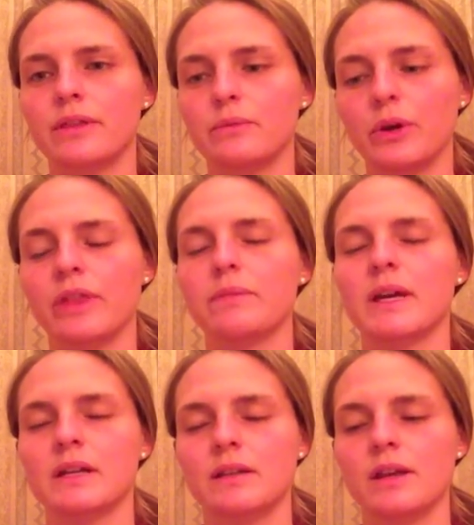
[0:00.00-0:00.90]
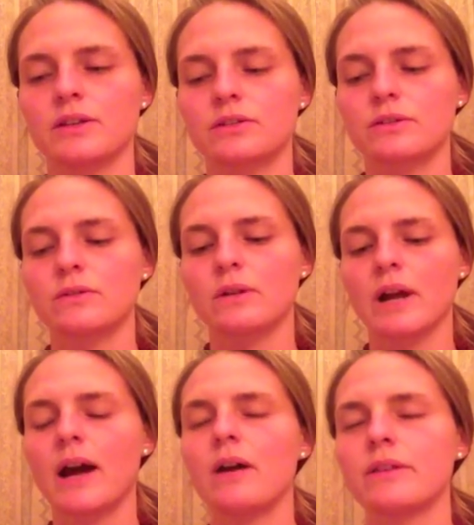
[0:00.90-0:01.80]
with meditation, or
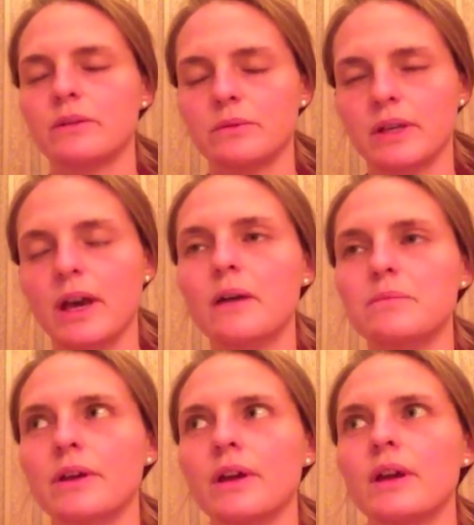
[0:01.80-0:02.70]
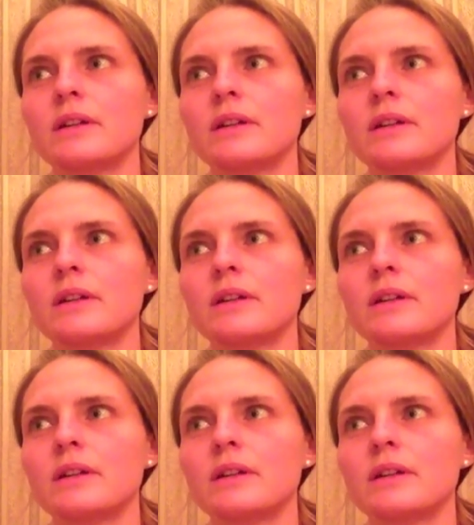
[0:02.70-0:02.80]
how that we come